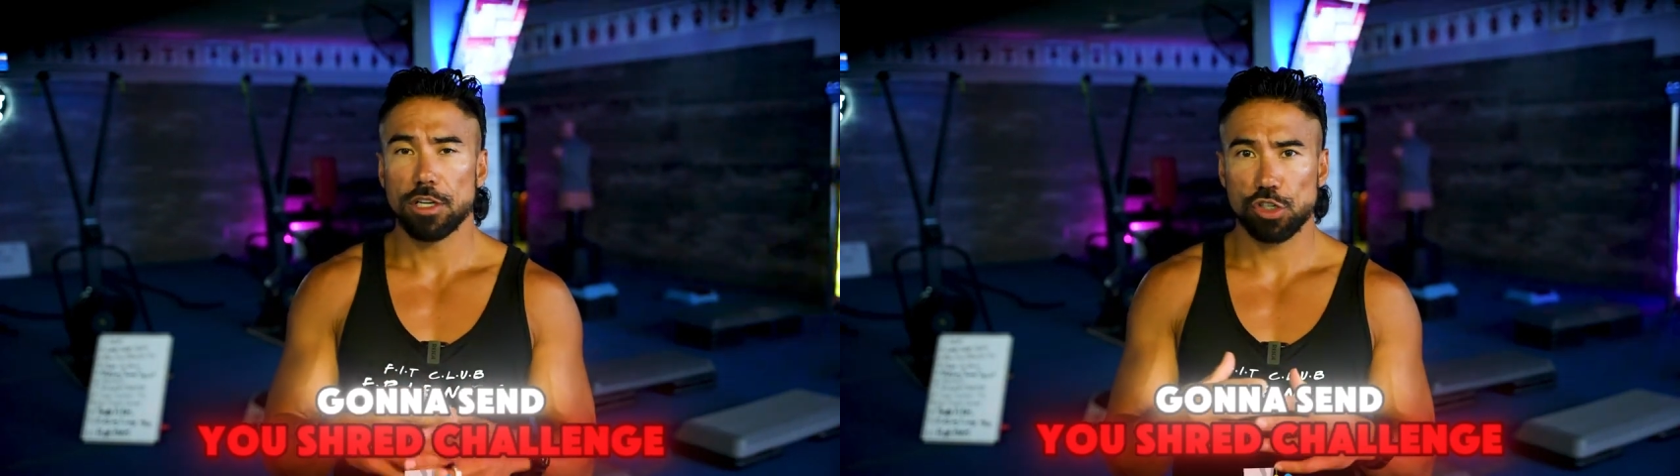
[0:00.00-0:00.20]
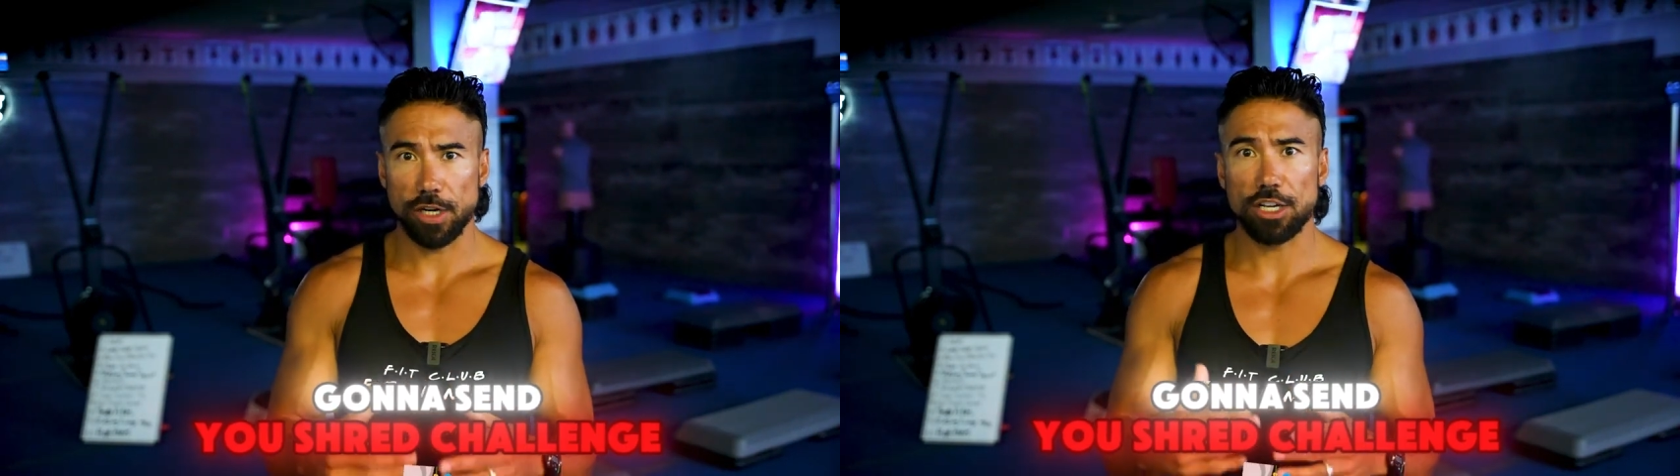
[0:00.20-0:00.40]

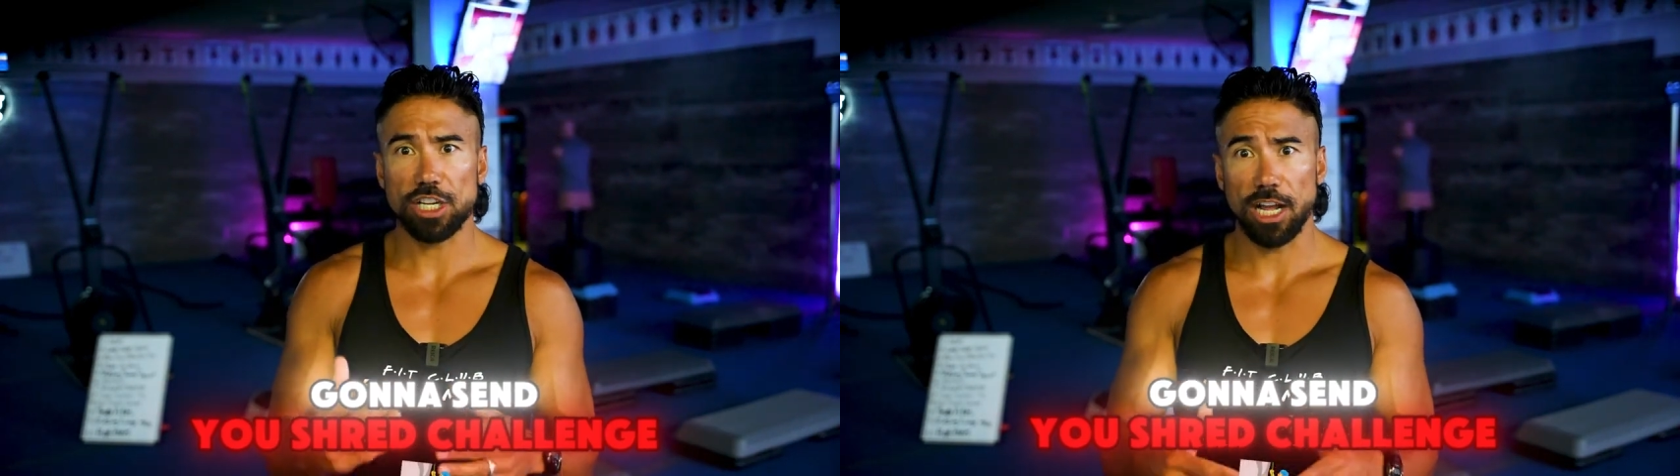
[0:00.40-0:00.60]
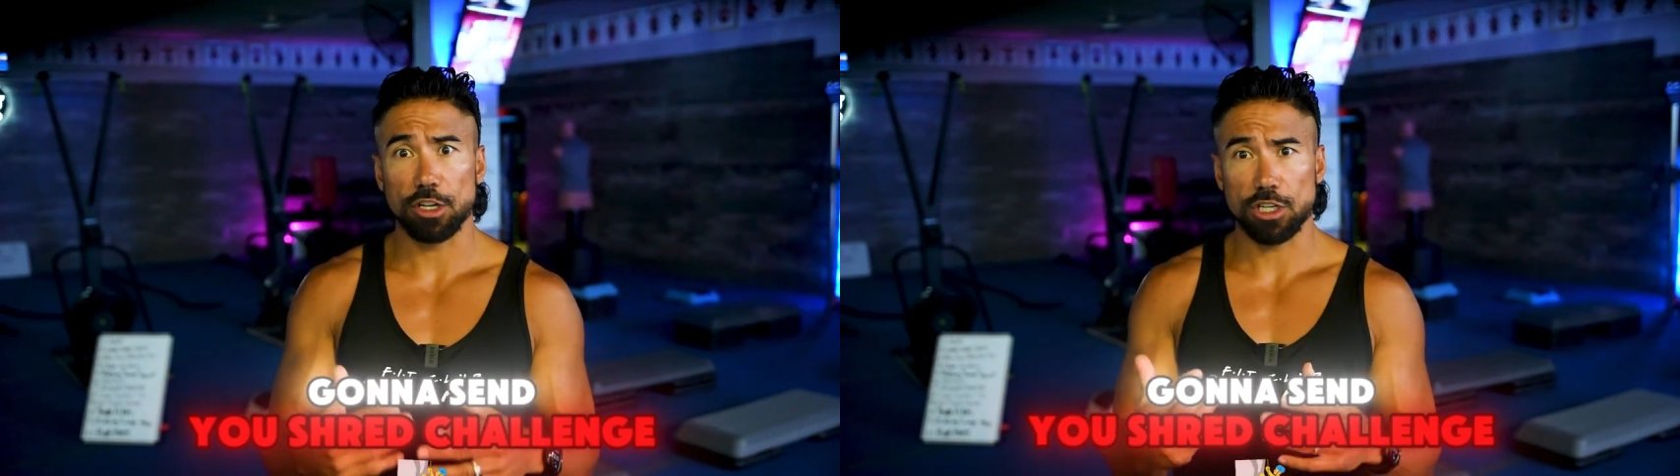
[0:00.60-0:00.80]
shred
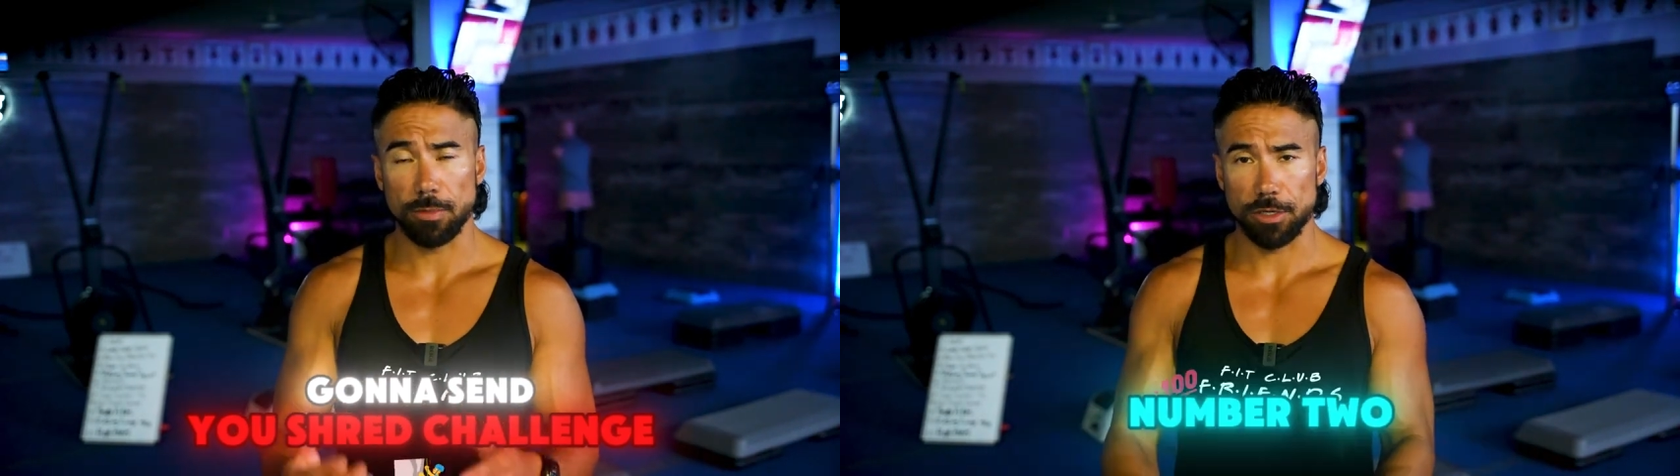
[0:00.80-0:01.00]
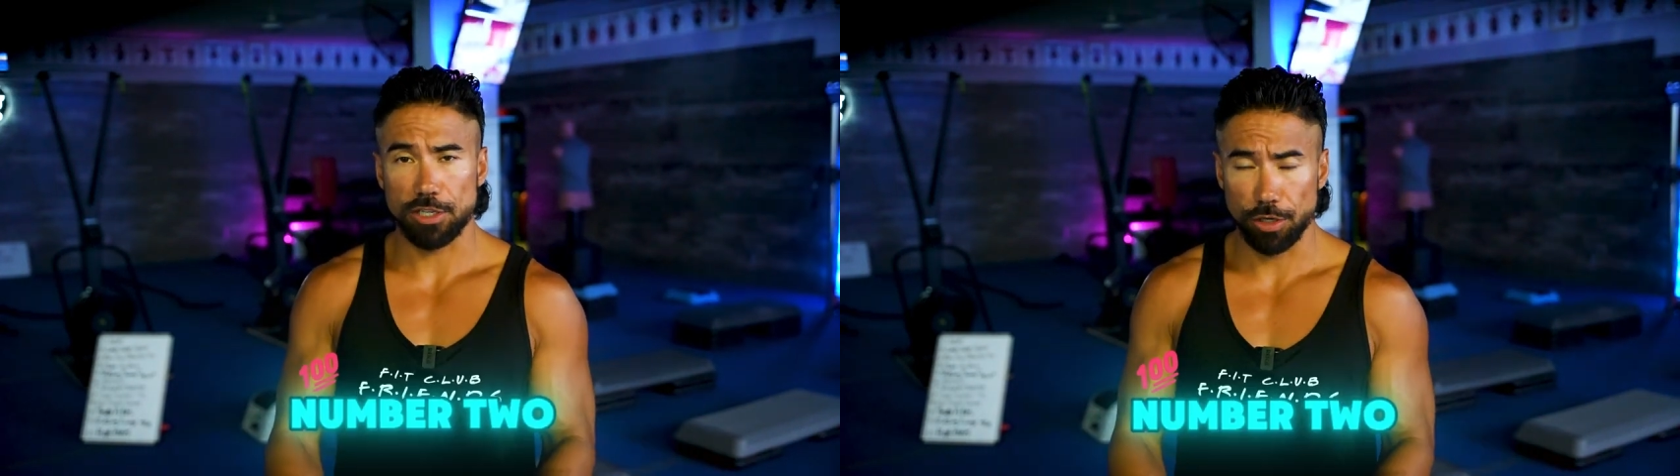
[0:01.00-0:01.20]
challenge
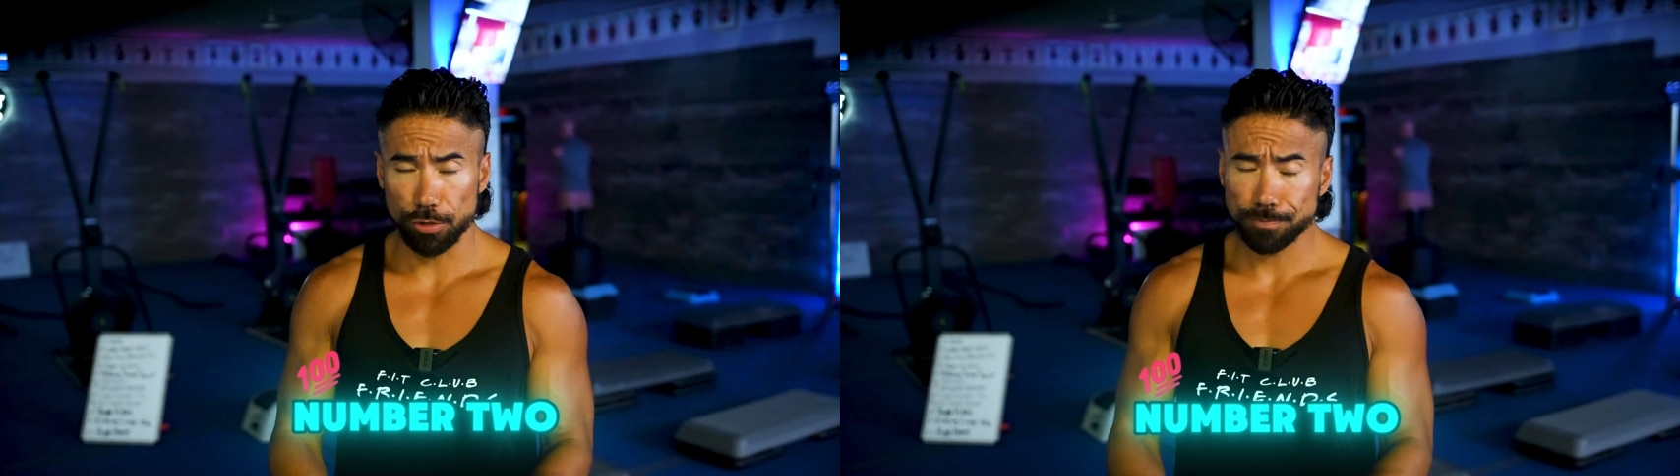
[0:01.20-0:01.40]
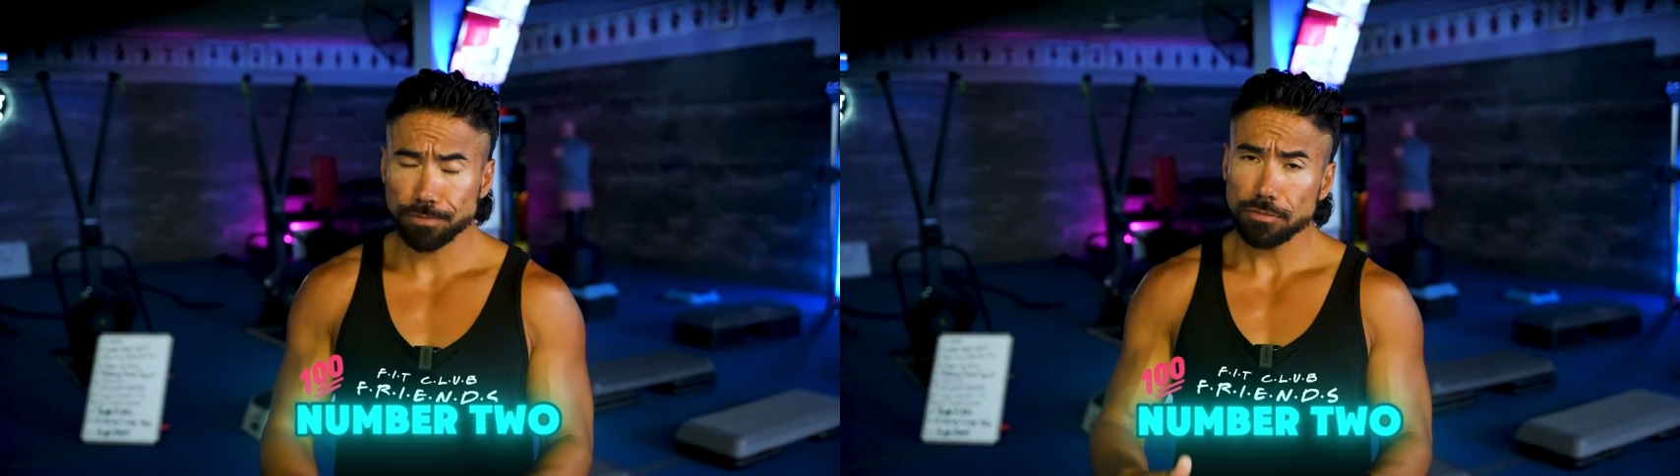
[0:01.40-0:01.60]
number two.